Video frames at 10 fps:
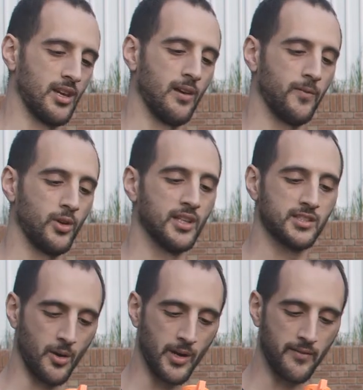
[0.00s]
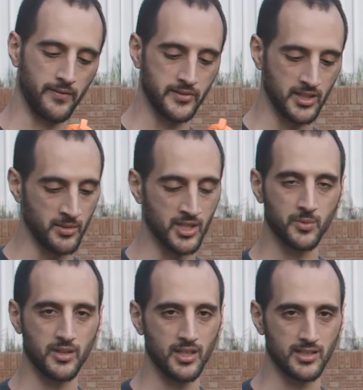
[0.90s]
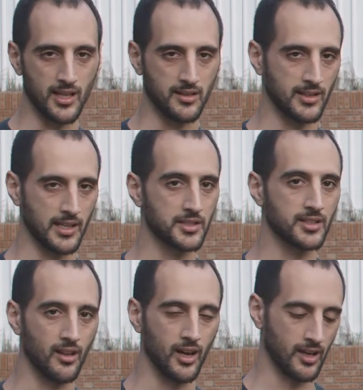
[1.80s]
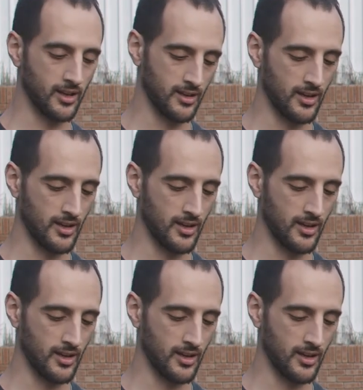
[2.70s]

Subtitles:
if you hit someone at 15 meters with this, I think that's just luck.